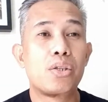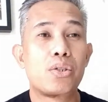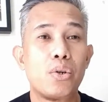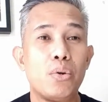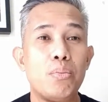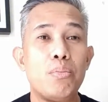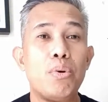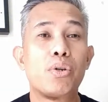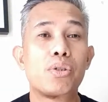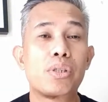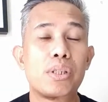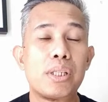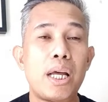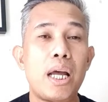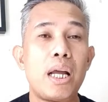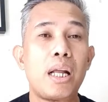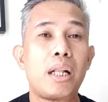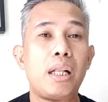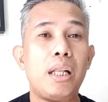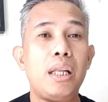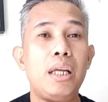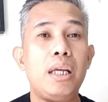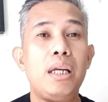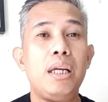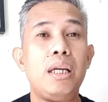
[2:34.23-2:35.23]
So most
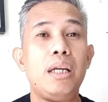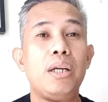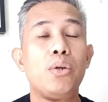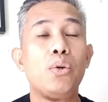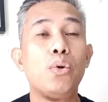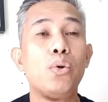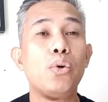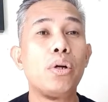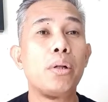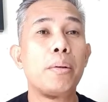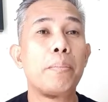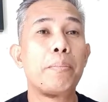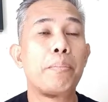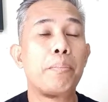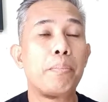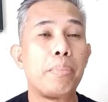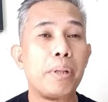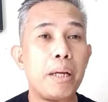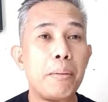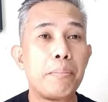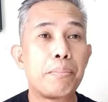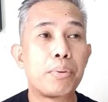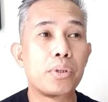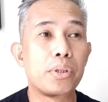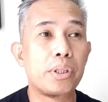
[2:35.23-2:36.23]
likely Google
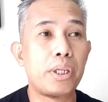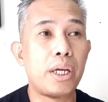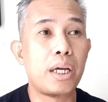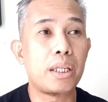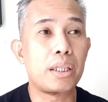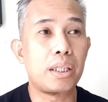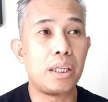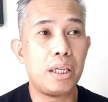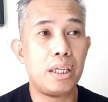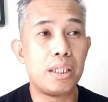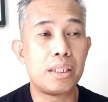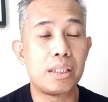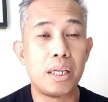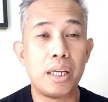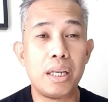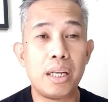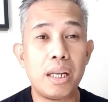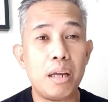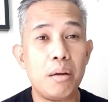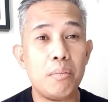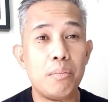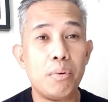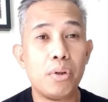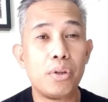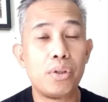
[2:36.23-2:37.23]
Play Protect is
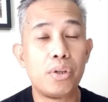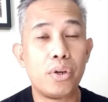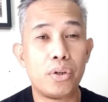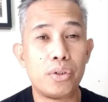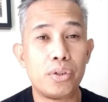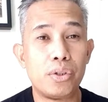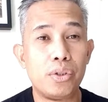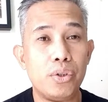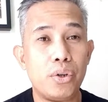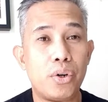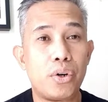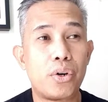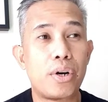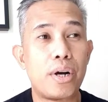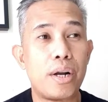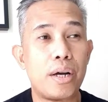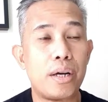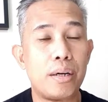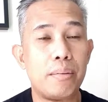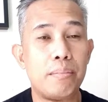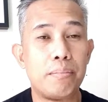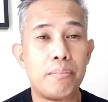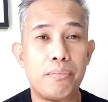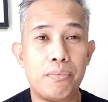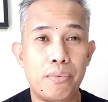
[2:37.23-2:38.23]
enabled on
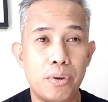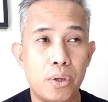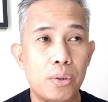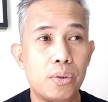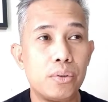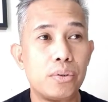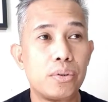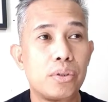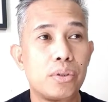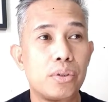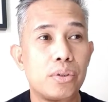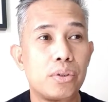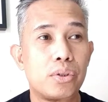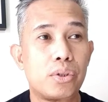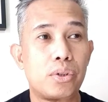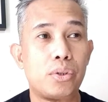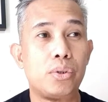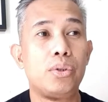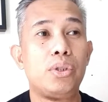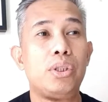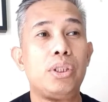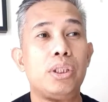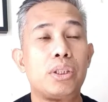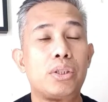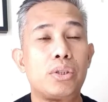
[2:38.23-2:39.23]
your phones.
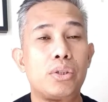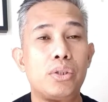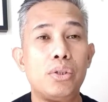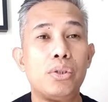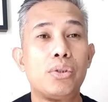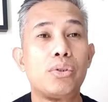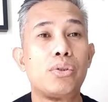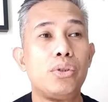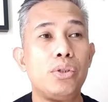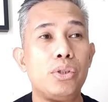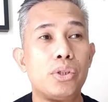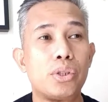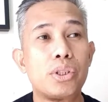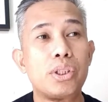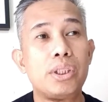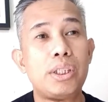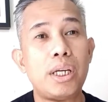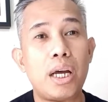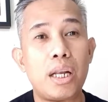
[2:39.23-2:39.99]
So just go to your